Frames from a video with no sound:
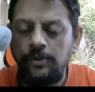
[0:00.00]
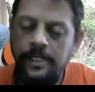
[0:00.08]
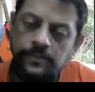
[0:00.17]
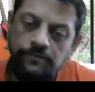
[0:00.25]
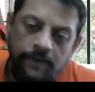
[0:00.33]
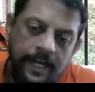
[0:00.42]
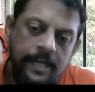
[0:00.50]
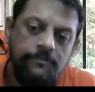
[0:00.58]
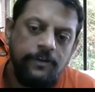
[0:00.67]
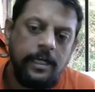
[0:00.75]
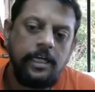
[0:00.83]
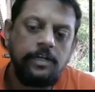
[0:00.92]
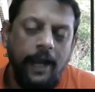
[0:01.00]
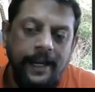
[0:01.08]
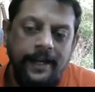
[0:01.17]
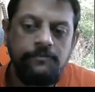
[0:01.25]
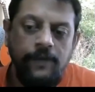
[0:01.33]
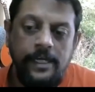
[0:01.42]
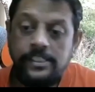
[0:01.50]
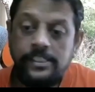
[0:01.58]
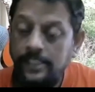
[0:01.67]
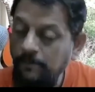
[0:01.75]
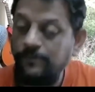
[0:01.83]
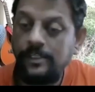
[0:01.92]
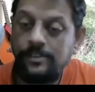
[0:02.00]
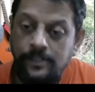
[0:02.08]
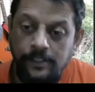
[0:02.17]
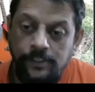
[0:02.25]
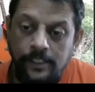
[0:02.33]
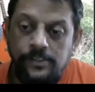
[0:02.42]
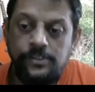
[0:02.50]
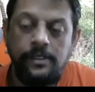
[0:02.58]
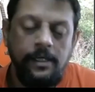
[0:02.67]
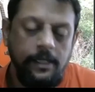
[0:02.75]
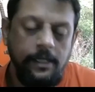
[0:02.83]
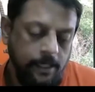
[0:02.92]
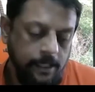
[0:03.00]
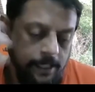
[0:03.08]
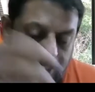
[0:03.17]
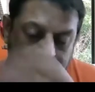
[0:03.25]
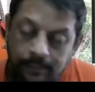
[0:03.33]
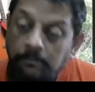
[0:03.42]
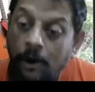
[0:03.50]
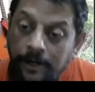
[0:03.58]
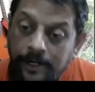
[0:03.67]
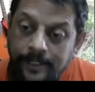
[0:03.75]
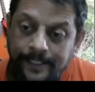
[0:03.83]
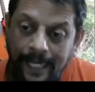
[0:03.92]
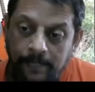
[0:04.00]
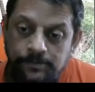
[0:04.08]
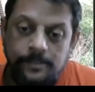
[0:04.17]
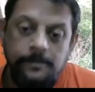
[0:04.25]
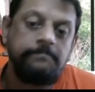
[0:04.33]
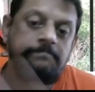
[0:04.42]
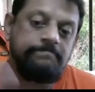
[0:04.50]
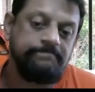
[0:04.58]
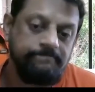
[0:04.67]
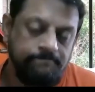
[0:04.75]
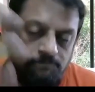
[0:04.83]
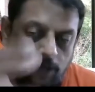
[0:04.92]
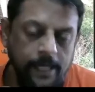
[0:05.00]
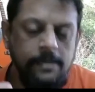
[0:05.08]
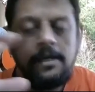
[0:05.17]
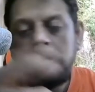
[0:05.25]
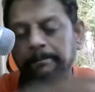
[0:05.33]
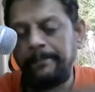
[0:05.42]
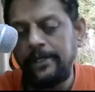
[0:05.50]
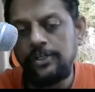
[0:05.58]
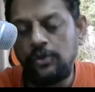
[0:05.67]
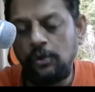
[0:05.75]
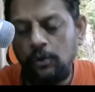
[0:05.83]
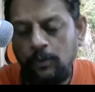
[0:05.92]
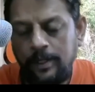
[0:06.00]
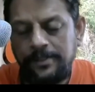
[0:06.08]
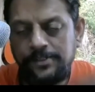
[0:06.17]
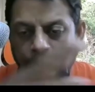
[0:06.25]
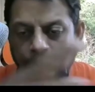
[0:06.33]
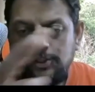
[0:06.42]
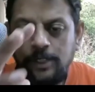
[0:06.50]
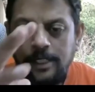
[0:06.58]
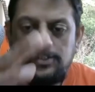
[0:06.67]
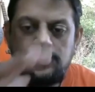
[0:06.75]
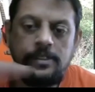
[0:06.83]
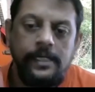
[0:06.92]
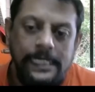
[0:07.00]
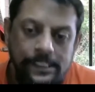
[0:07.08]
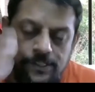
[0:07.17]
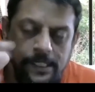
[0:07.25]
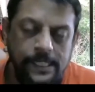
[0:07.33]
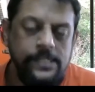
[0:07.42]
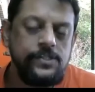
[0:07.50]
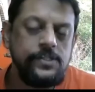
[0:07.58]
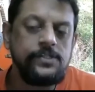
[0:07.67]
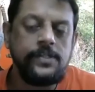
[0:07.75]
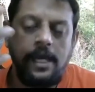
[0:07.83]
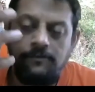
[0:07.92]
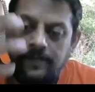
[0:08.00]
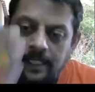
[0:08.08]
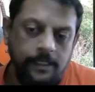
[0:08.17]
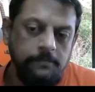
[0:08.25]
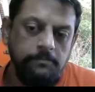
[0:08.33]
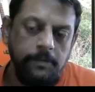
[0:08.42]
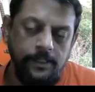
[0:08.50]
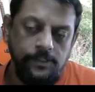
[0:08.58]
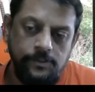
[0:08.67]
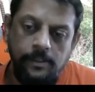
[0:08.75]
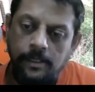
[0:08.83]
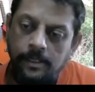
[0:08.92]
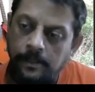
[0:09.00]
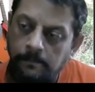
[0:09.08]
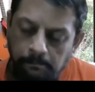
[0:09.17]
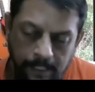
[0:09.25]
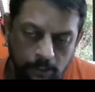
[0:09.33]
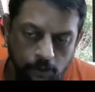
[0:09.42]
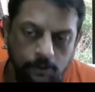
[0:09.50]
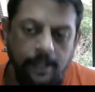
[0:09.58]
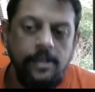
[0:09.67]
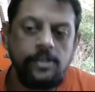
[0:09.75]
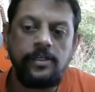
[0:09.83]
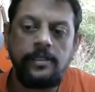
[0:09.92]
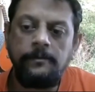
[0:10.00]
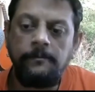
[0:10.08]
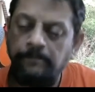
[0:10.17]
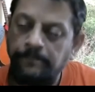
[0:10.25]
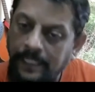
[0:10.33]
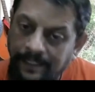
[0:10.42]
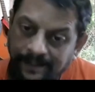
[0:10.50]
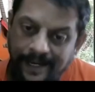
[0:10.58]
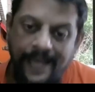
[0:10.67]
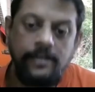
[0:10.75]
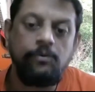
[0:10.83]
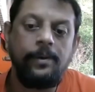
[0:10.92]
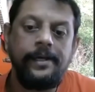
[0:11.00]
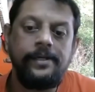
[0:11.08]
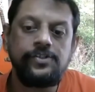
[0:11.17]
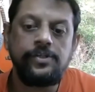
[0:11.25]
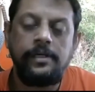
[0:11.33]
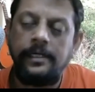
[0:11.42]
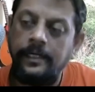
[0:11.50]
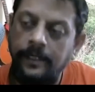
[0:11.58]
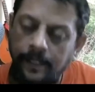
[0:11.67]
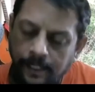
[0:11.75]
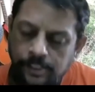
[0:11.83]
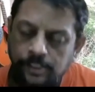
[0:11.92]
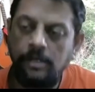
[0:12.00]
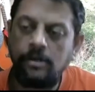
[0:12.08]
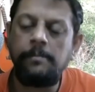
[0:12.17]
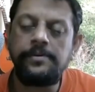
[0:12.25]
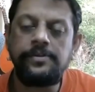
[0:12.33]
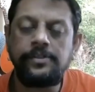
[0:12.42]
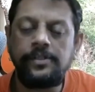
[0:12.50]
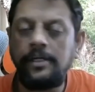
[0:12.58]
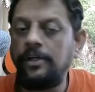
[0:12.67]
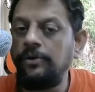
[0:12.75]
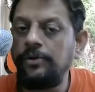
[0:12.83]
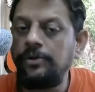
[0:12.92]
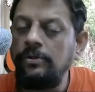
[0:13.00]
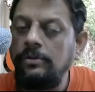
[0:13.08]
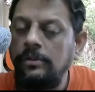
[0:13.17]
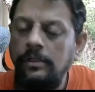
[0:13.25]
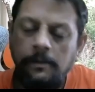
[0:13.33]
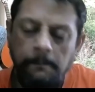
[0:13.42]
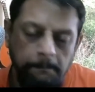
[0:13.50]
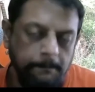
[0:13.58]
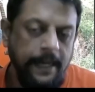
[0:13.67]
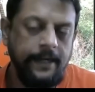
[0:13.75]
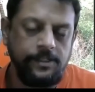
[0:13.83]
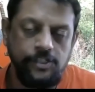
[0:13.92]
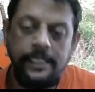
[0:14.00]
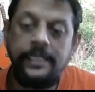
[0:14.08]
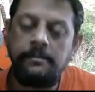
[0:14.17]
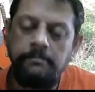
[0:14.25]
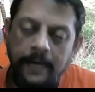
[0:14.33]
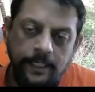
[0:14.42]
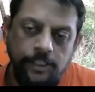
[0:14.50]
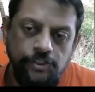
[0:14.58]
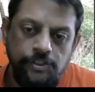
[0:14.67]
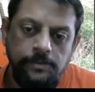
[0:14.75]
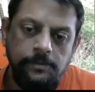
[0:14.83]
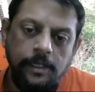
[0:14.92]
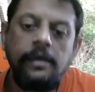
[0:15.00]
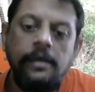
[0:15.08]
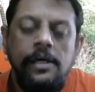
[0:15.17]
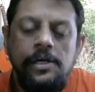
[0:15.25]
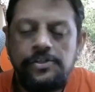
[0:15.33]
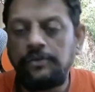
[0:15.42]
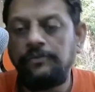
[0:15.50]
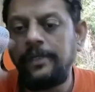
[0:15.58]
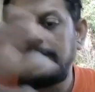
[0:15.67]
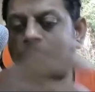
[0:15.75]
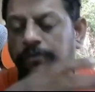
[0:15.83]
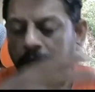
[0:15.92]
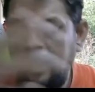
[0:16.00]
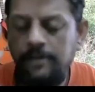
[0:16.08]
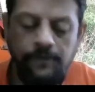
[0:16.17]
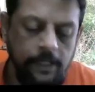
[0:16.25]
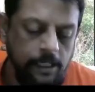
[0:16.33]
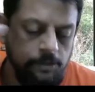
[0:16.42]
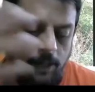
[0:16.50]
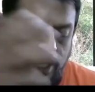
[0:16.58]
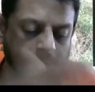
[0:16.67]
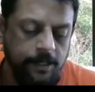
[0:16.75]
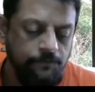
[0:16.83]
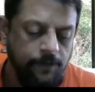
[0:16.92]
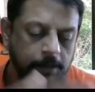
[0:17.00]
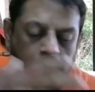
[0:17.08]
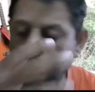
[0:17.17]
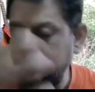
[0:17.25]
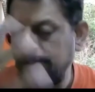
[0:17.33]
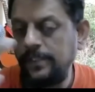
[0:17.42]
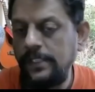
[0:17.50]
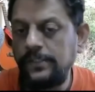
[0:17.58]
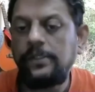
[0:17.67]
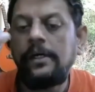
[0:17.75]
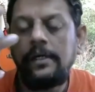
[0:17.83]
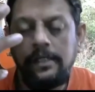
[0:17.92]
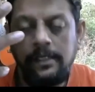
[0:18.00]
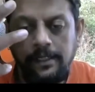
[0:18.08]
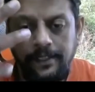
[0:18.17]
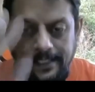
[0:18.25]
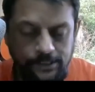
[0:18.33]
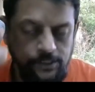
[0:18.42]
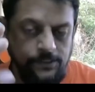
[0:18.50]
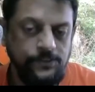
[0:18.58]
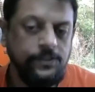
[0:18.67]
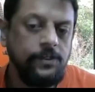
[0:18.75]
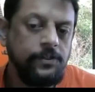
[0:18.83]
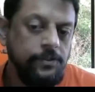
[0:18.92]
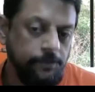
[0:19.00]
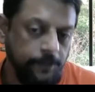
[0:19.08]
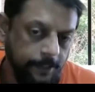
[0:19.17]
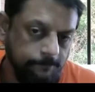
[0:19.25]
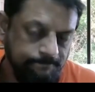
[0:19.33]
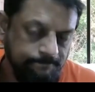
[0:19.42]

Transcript: it is very difficult to identify some of these nations in the modern times. Why? Because over the centuries, changes have taken place by location, language, racial composition due to marriage, intermarriage. Okay, so it is very difficult to identify most of these nations today.